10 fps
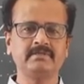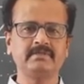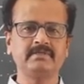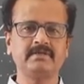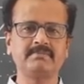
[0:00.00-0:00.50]

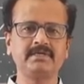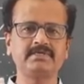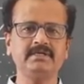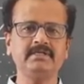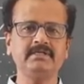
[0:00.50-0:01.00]

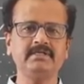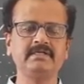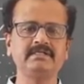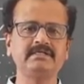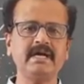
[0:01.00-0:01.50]
Temperature
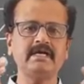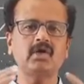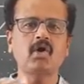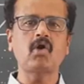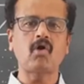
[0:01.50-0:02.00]
is
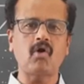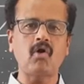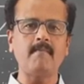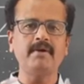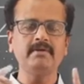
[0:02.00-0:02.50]
that
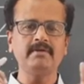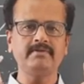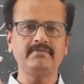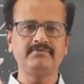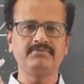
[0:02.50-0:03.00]
common
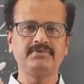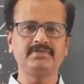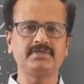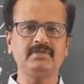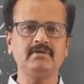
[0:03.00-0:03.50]

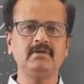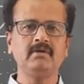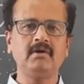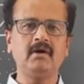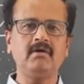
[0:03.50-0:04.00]
feature
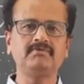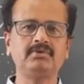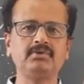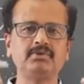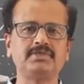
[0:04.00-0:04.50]
of
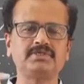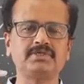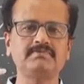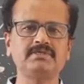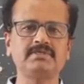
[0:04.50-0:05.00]
two
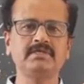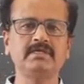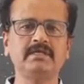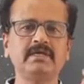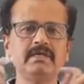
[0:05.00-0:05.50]
systems
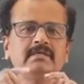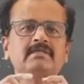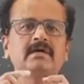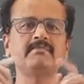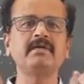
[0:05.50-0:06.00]
in
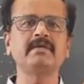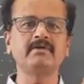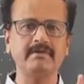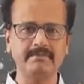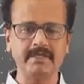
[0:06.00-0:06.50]
thermal
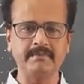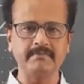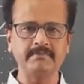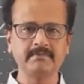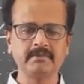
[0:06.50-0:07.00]

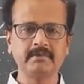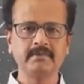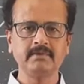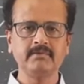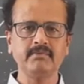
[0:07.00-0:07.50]
equilibrium.
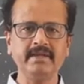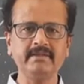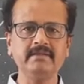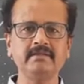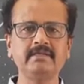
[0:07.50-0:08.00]

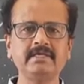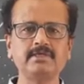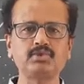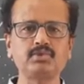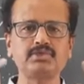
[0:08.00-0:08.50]
When
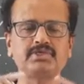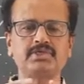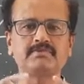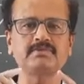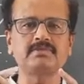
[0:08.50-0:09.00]
these two
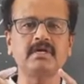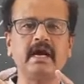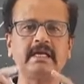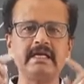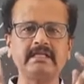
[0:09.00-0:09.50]
systems
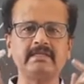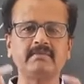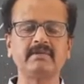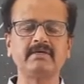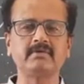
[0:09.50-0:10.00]
attain
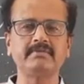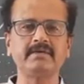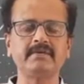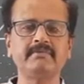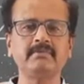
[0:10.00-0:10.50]
thermal
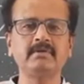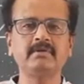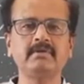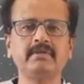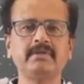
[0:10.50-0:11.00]
equilibrium,
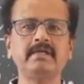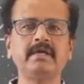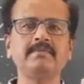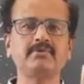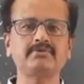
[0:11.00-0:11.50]

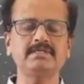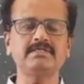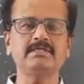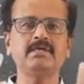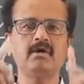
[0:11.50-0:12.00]
they
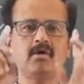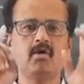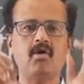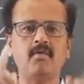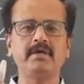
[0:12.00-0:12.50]
possess
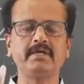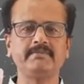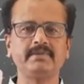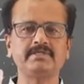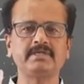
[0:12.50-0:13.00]
common
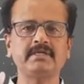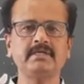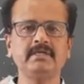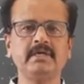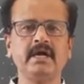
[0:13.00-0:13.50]

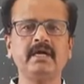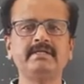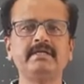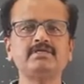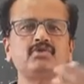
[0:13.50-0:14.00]
temperature and
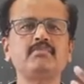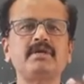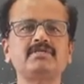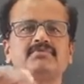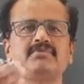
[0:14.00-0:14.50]
there is no
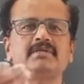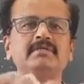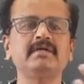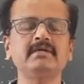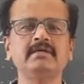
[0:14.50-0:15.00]
much
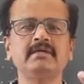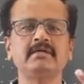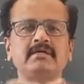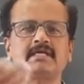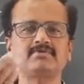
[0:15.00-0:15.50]
further
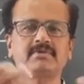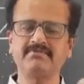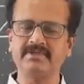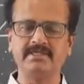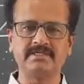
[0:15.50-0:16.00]
transfer of
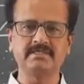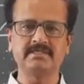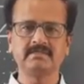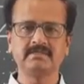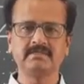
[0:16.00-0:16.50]
heat.
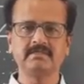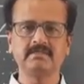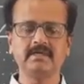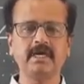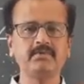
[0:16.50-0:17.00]

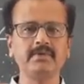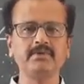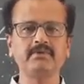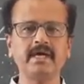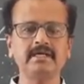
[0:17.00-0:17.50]
And we
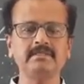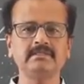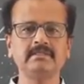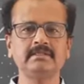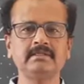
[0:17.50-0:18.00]
know
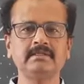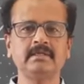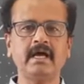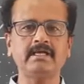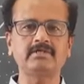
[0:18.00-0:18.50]
that
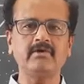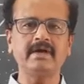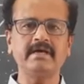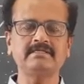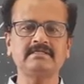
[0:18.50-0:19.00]
as long
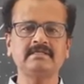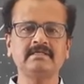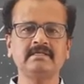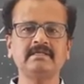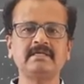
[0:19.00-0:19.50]
as
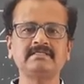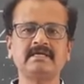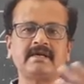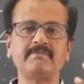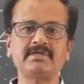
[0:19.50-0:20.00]
there is a
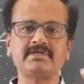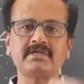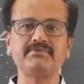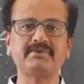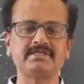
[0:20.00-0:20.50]
temperature
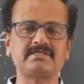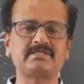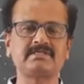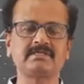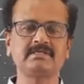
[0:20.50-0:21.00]

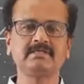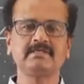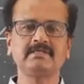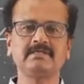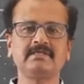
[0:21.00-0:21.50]
difference,
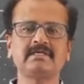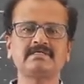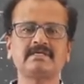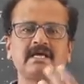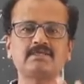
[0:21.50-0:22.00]
there is
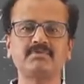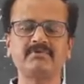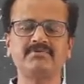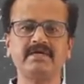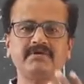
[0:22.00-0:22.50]
a transfer
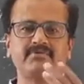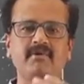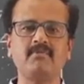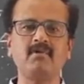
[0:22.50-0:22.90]
of heat from